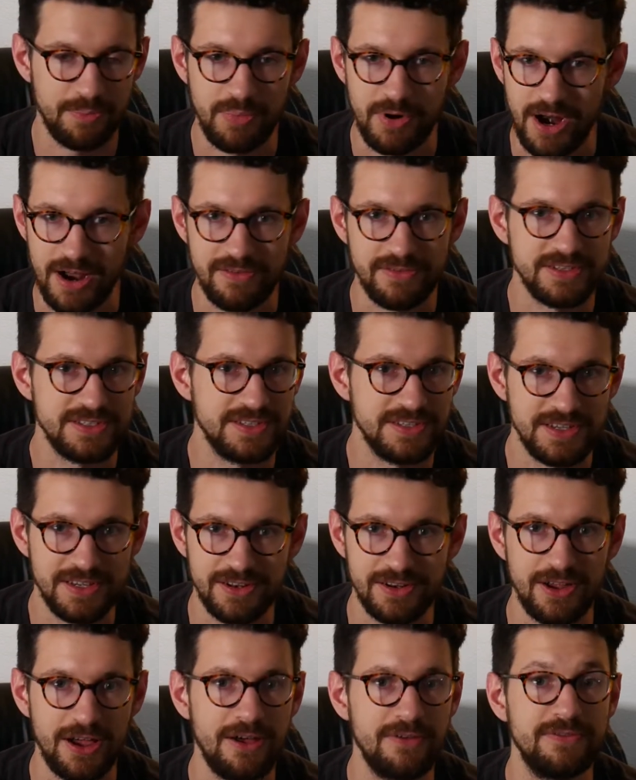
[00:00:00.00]
privacy
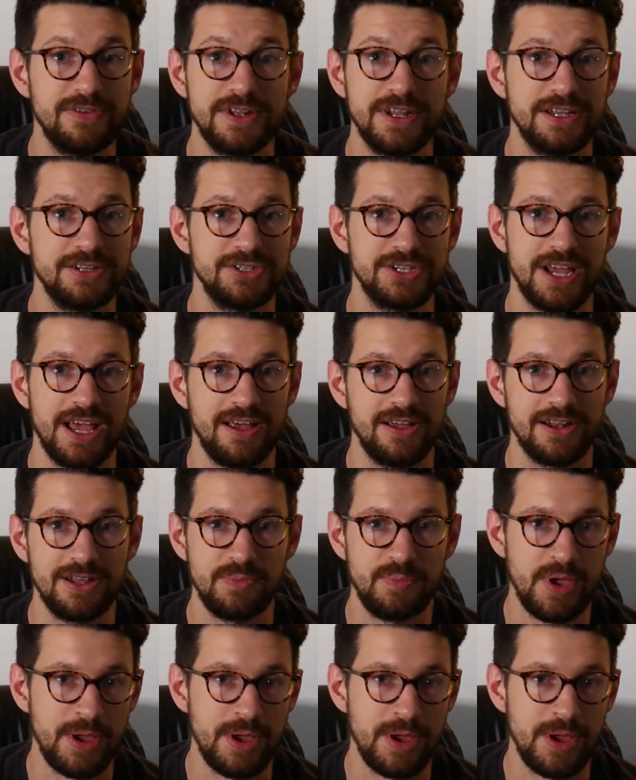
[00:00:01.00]
and confidentiality